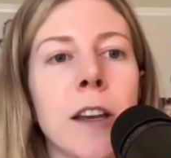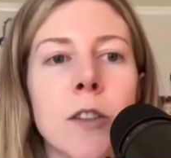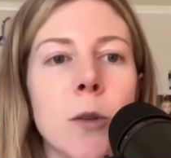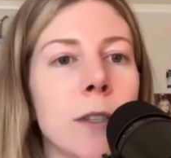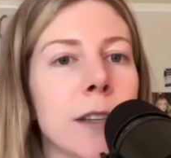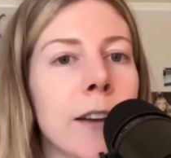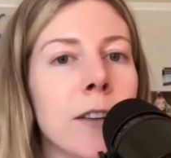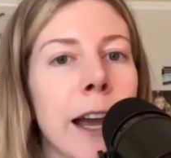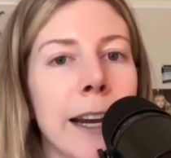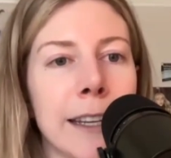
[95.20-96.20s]

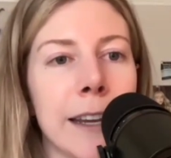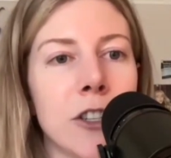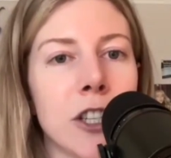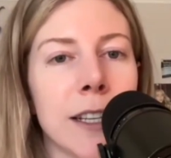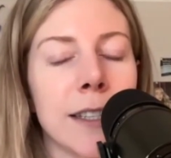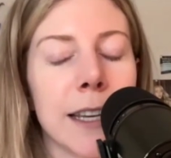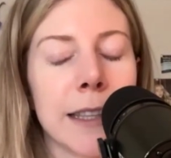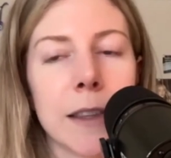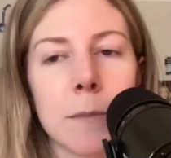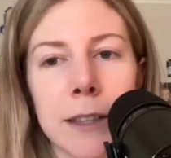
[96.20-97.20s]
suicidal ideations and
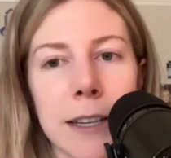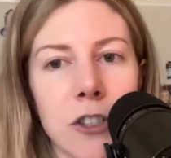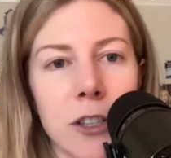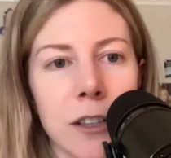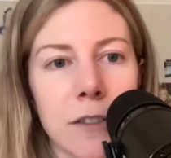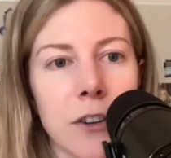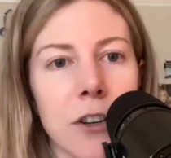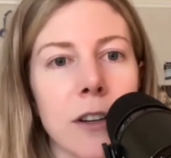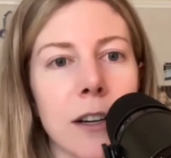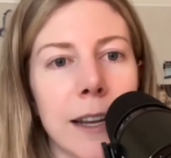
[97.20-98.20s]
that the police should look
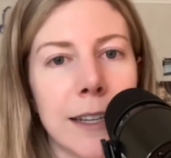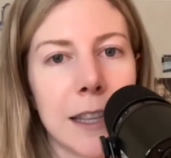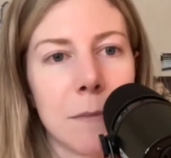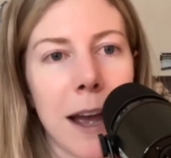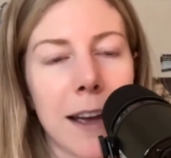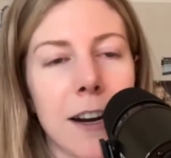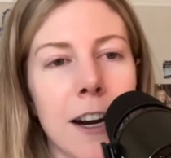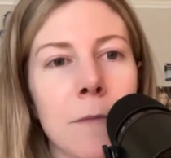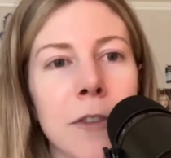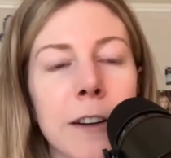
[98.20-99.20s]
further into the
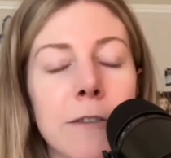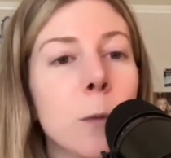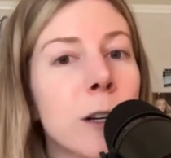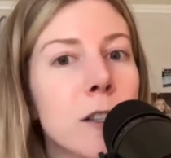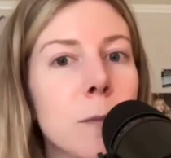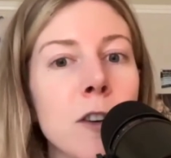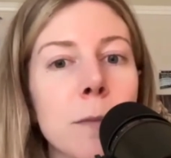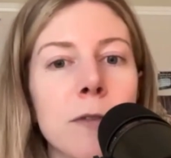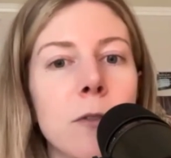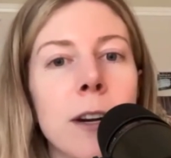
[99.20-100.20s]
matter. For what it's worth,
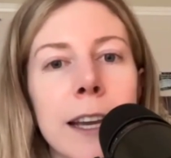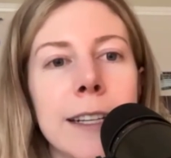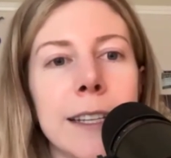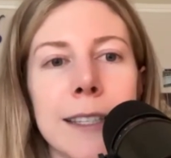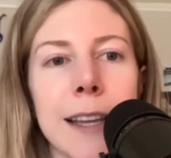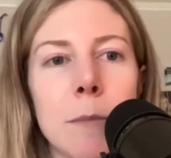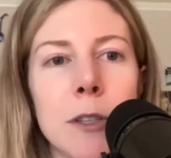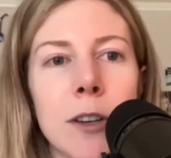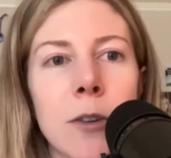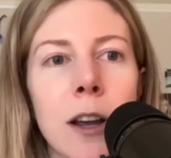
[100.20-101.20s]
before I get into this
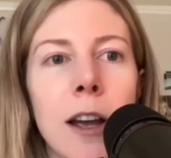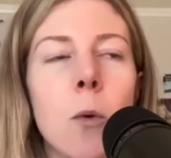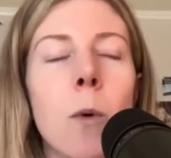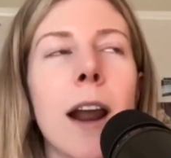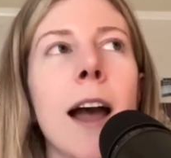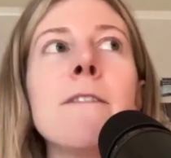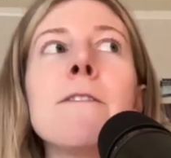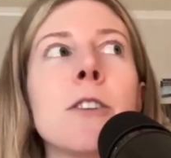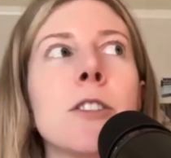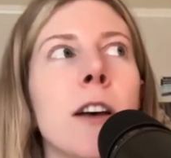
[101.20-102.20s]
episode, when I
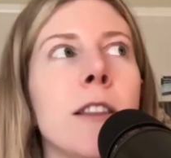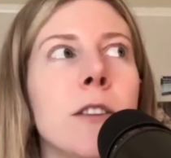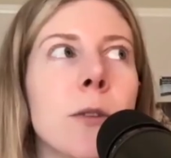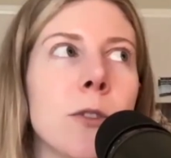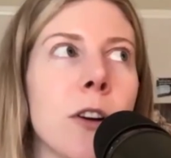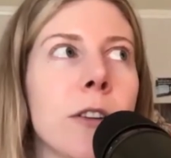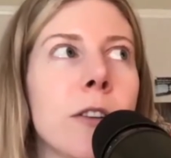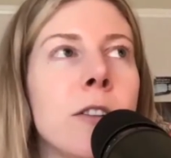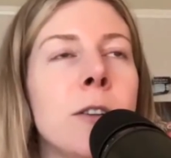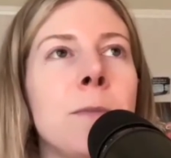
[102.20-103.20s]
first saw the news
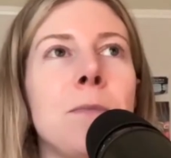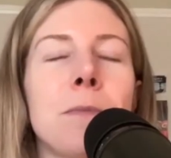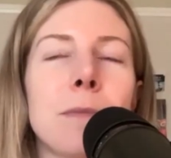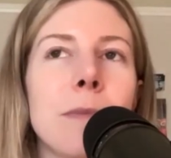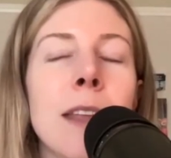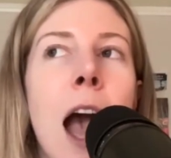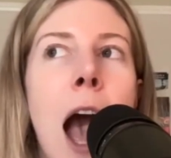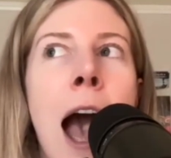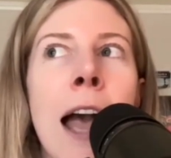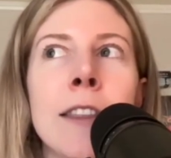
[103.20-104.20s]
article,
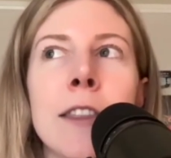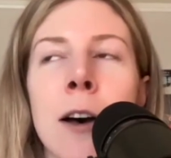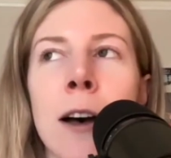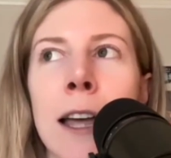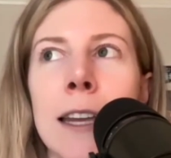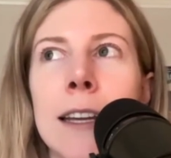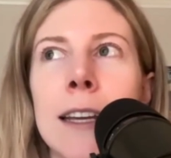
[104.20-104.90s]
I thought,